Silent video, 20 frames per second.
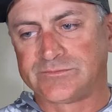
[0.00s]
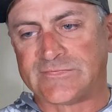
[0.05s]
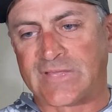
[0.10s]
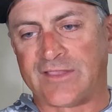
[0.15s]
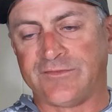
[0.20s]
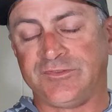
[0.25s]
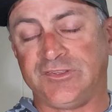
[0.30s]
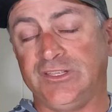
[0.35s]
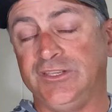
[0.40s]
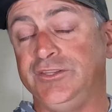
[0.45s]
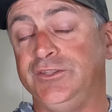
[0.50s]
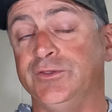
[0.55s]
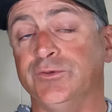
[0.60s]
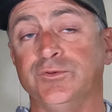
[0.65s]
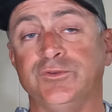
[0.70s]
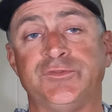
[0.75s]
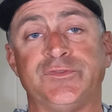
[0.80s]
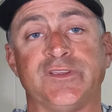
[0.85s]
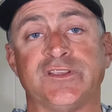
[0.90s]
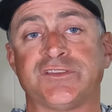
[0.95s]
I've seen
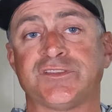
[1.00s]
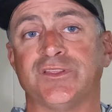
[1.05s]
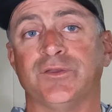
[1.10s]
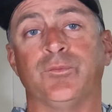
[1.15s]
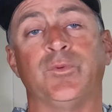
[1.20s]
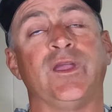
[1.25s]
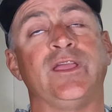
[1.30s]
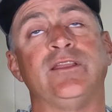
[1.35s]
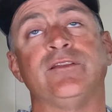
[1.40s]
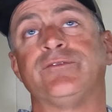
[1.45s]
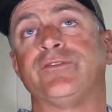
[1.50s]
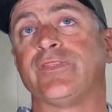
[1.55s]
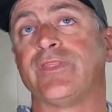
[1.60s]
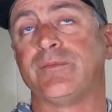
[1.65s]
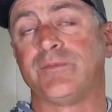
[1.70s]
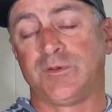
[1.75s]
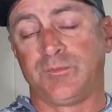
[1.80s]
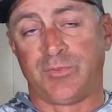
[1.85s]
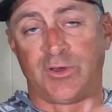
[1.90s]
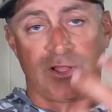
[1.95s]
huge fish that waited for
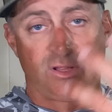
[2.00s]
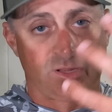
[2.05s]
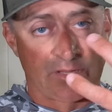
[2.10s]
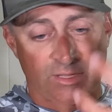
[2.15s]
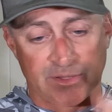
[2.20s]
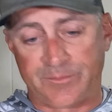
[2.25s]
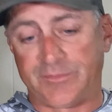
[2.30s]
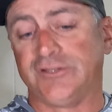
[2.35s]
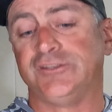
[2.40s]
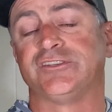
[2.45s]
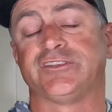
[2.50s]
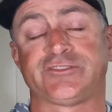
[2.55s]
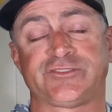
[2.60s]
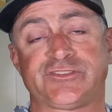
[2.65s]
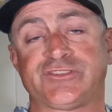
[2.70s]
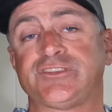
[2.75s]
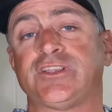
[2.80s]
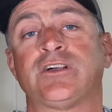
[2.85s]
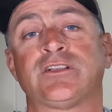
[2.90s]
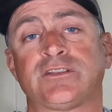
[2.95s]
them to ball up and just
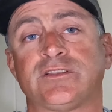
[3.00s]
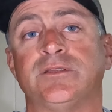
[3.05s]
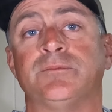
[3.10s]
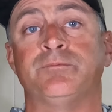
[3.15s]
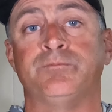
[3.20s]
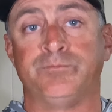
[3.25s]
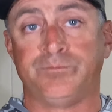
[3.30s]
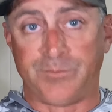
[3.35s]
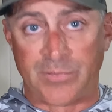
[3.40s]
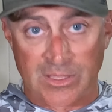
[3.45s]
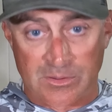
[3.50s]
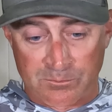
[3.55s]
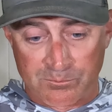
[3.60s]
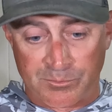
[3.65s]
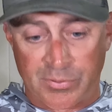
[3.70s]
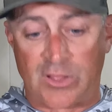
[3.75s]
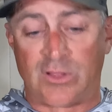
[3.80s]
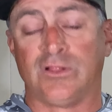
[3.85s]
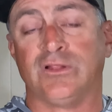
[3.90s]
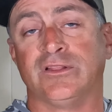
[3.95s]
sucked a
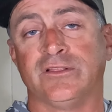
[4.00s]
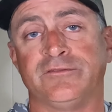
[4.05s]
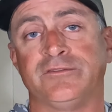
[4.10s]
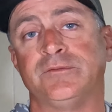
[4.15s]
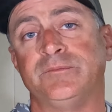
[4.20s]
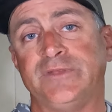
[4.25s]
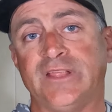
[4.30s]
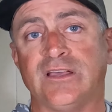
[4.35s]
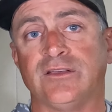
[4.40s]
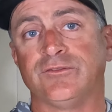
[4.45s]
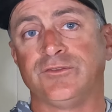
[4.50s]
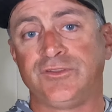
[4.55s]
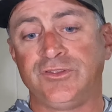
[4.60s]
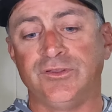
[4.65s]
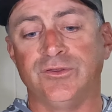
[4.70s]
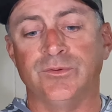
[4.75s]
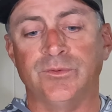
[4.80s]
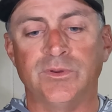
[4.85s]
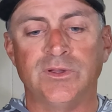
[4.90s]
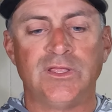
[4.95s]
big ball of them down
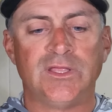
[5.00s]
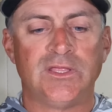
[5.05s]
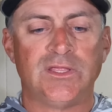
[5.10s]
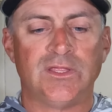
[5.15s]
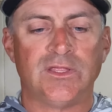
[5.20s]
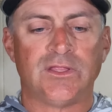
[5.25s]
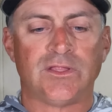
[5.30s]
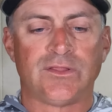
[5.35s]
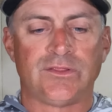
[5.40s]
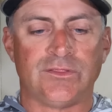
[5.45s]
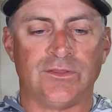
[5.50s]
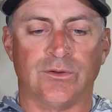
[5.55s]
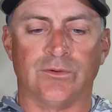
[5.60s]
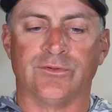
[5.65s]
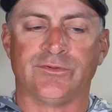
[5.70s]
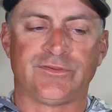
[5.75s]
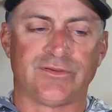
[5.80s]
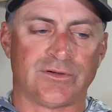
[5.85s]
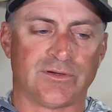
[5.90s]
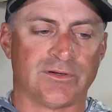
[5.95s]
too.
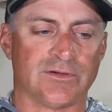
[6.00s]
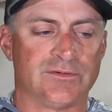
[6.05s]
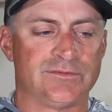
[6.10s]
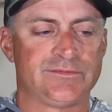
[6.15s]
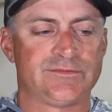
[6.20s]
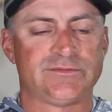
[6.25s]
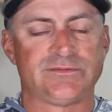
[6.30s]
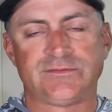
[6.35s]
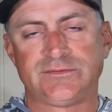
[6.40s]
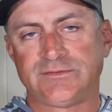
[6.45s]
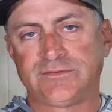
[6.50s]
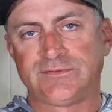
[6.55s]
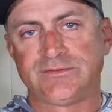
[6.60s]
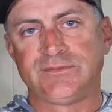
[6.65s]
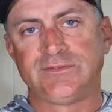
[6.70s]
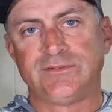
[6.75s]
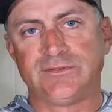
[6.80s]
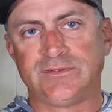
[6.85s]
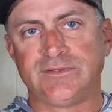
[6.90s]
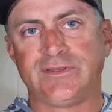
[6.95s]
Those are
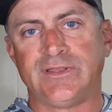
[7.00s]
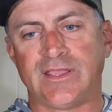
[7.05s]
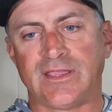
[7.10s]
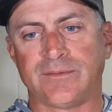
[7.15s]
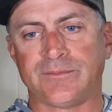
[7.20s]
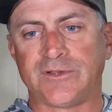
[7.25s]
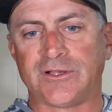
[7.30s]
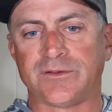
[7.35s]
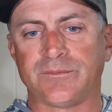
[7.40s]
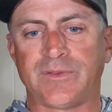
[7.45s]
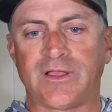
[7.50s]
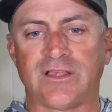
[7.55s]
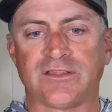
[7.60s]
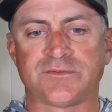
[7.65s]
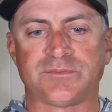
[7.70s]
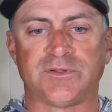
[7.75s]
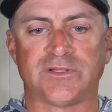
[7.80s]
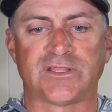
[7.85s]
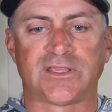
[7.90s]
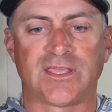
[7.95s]
damn near
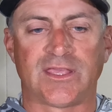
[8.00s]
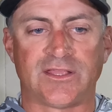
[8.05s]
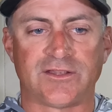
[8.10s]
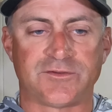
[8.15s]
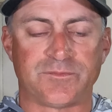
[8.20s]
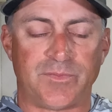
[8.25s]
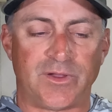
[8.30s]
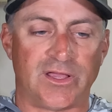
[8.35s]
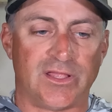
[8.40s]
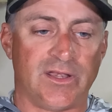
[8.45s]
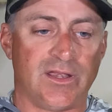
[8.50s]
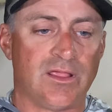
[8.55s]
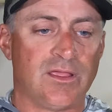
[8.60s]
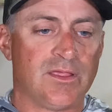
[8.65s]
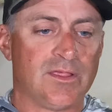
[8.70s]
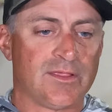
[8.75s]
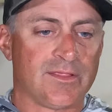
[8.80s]
impossible to catch, but